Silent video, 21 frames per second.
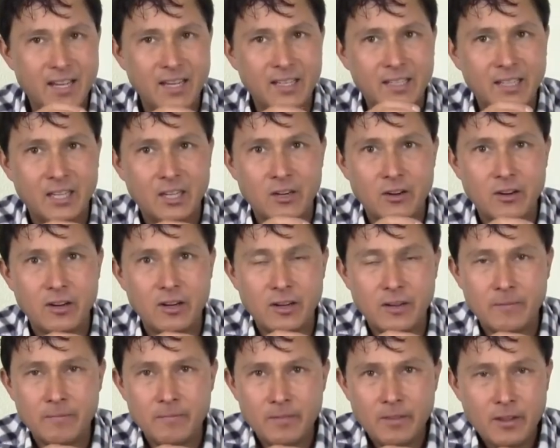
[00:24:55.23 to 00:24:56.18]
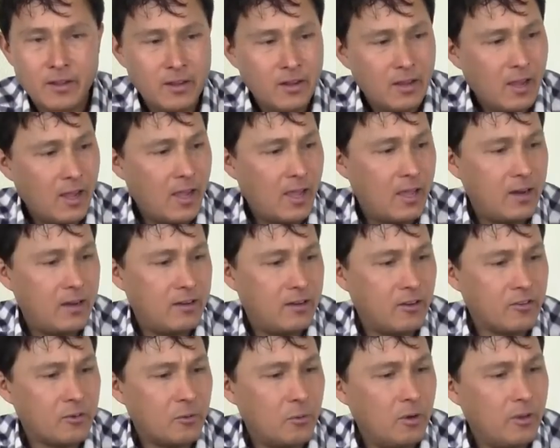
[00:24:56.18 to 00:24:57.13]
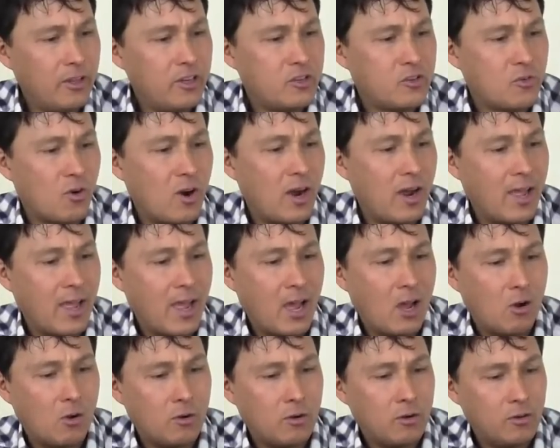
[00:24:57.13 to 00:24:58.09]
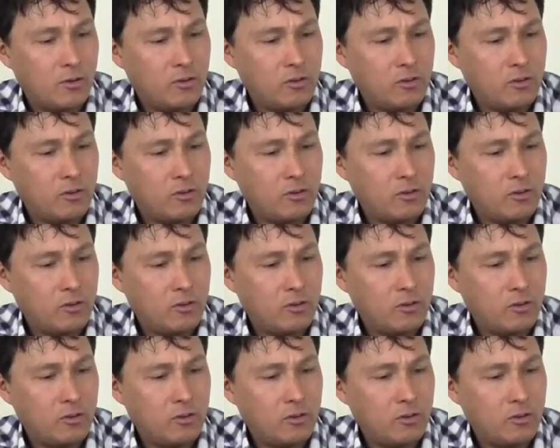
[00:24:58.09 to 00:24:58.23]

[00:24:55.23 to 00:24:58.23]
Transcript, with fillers: that gearing and it doesn't really dry out.